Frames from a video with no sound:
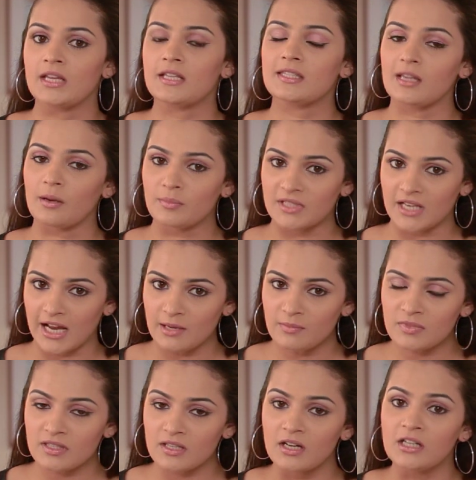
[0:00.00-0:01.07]

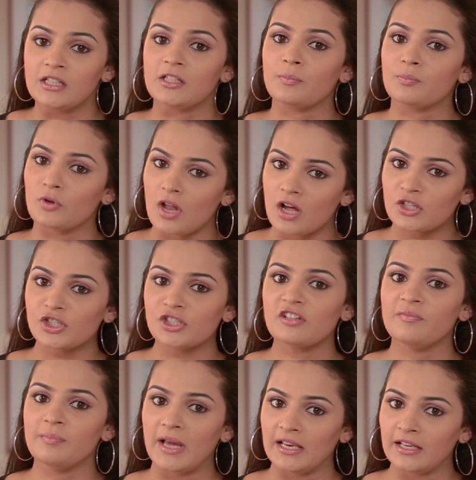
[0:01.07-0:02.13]
Sometimes, the production of
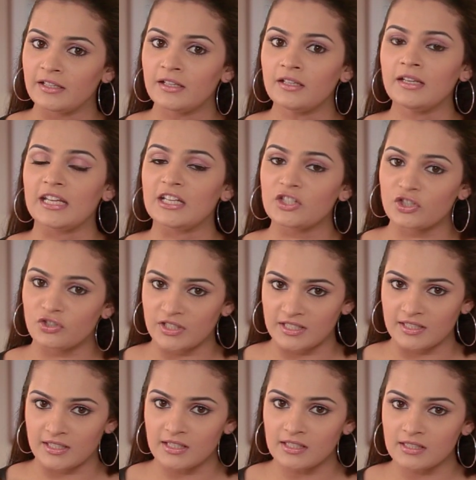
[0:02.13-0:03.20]
melanin
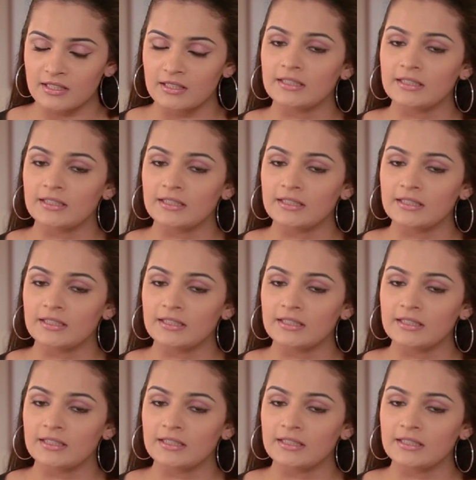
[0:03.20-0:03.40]
increases